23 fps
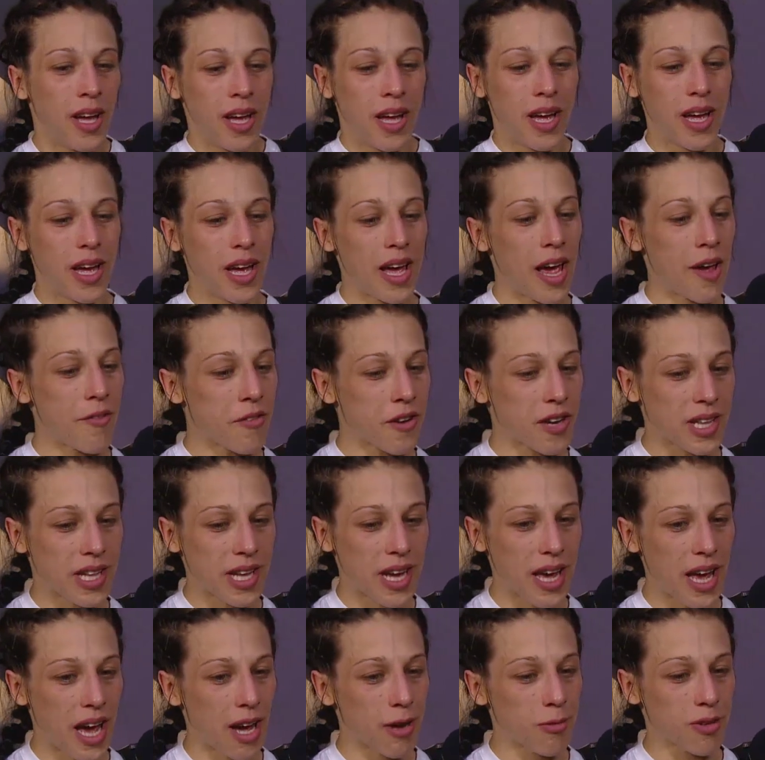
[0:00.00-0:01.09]
uh, every
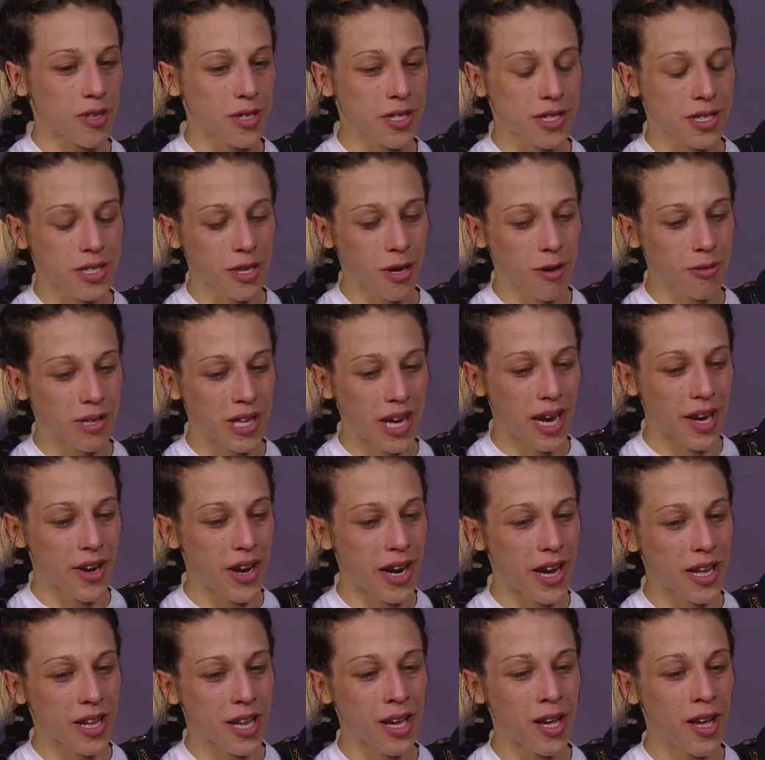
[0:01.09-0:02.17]
day I was so
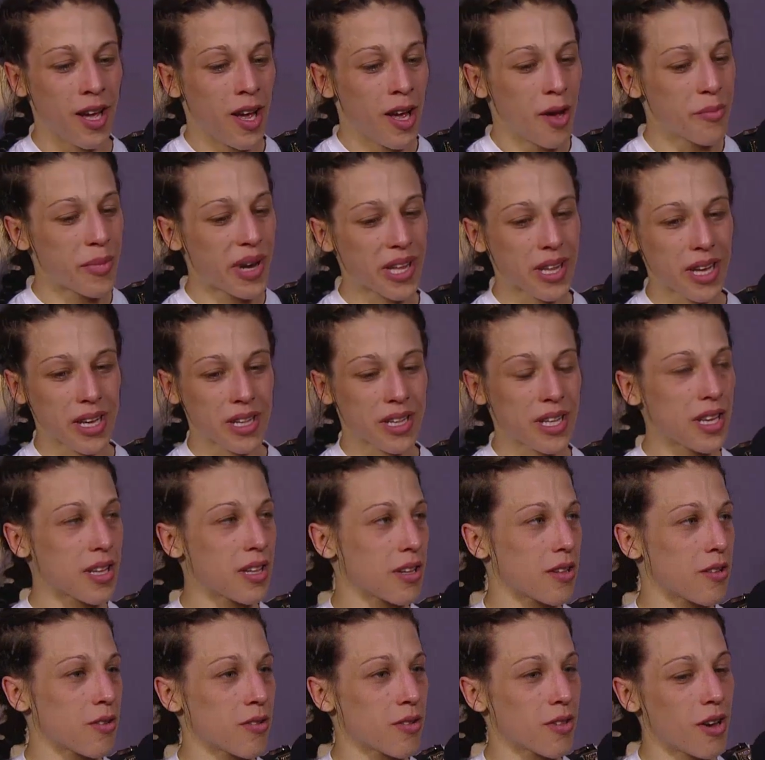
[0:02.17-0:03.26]
tired, but I did
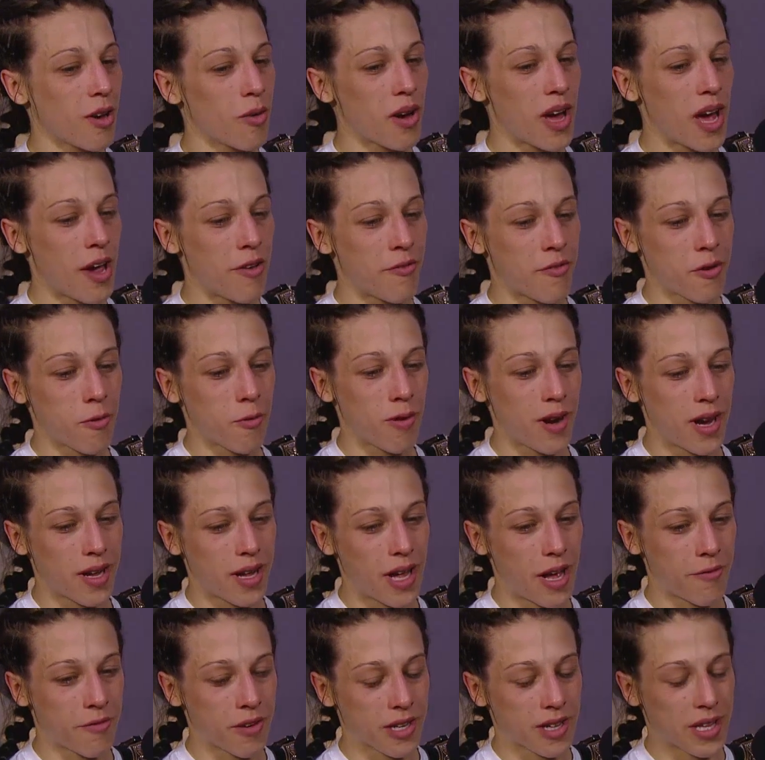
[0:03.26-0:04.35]
it, you know, every,
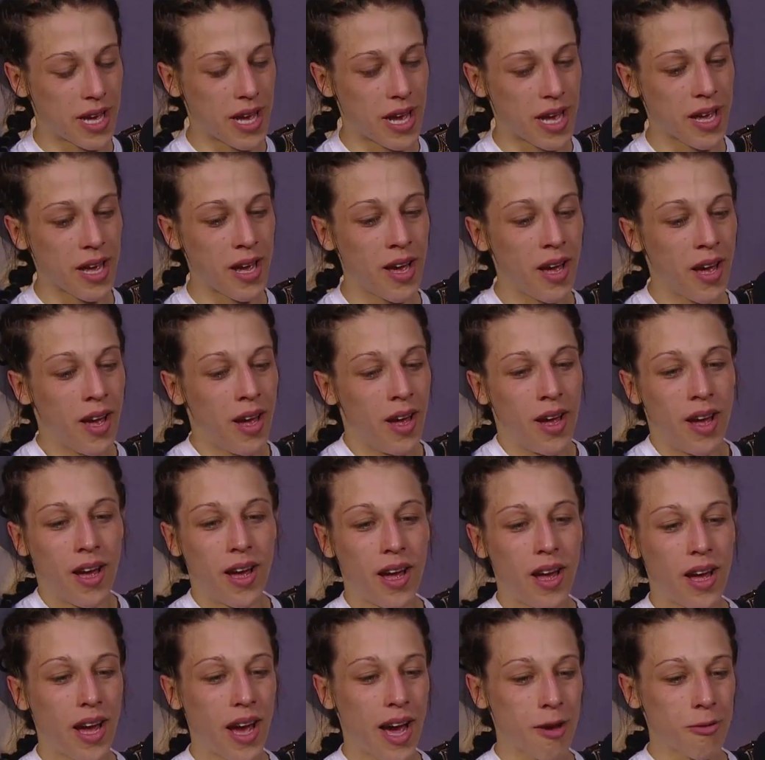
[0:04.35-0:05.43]
every day
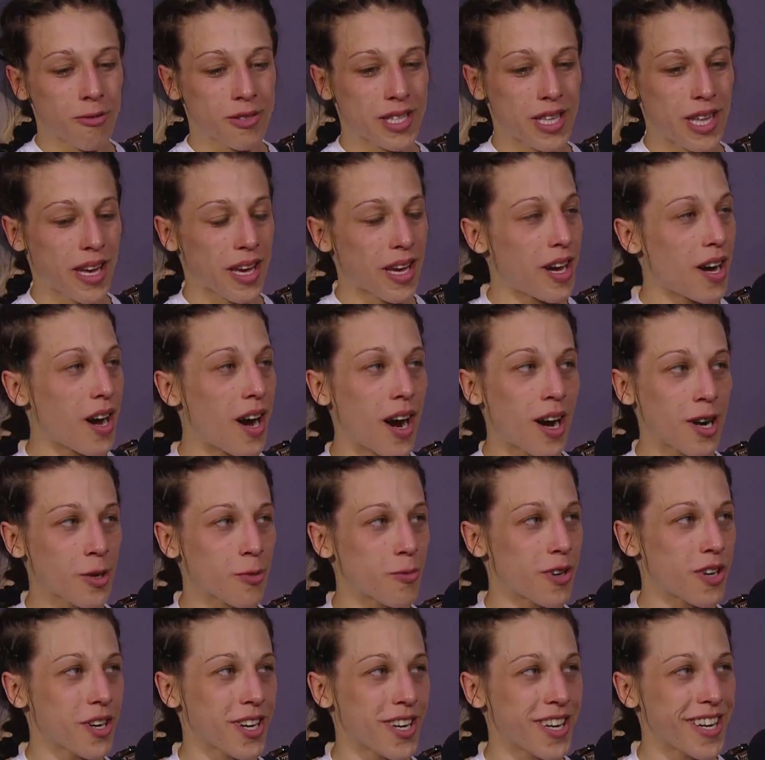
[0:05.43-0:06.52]
uh, I was like a hard
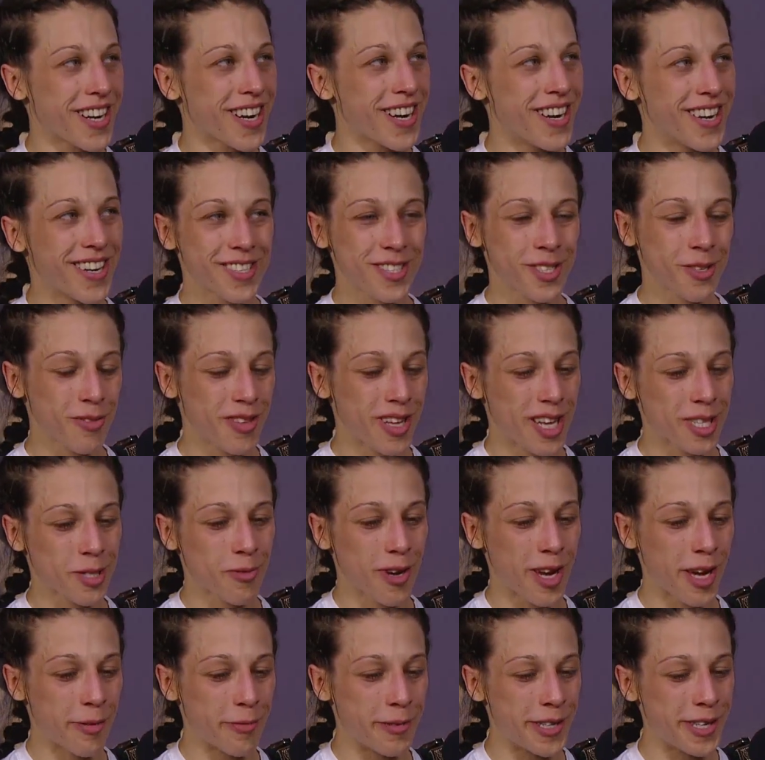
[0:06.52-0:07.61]
worker. So that's
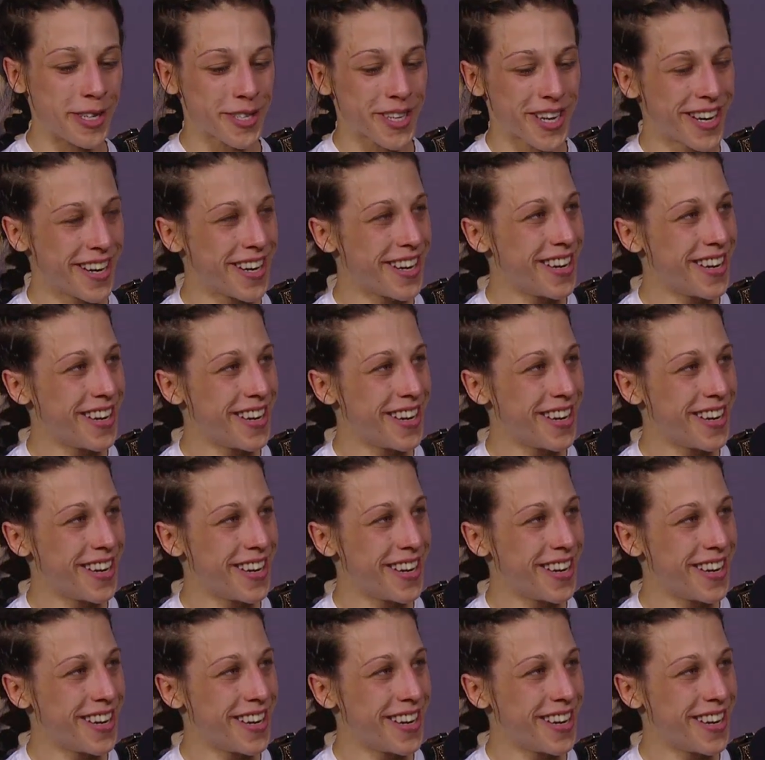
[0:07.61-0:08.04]
why I'm here.